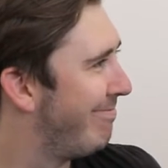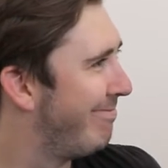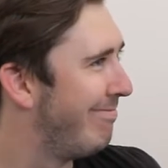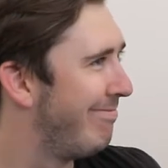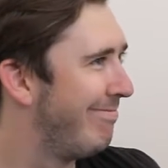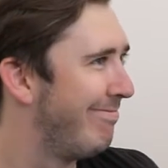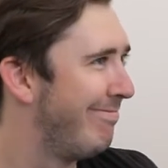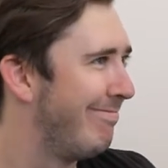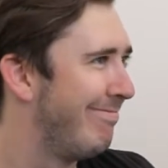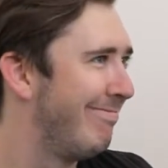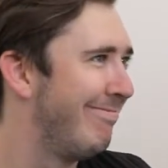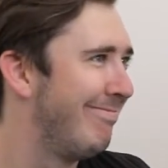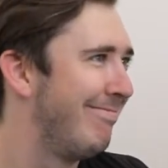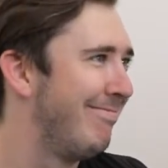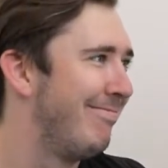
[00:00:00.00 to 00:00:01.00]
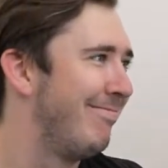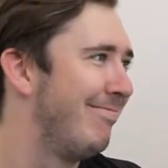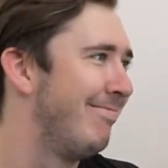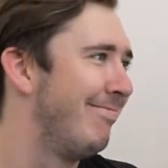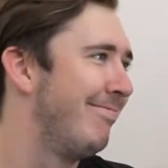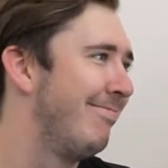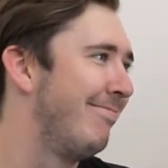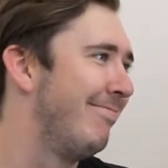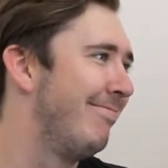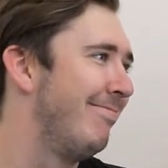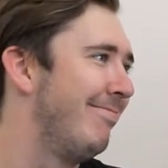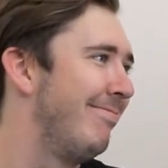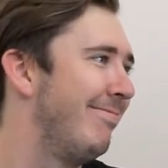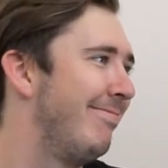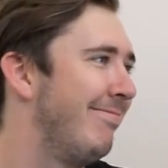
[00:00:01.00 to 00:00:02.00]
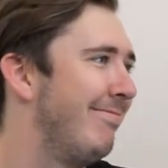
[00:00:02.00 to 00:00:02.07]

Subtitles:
No words are spoken by the person on screen.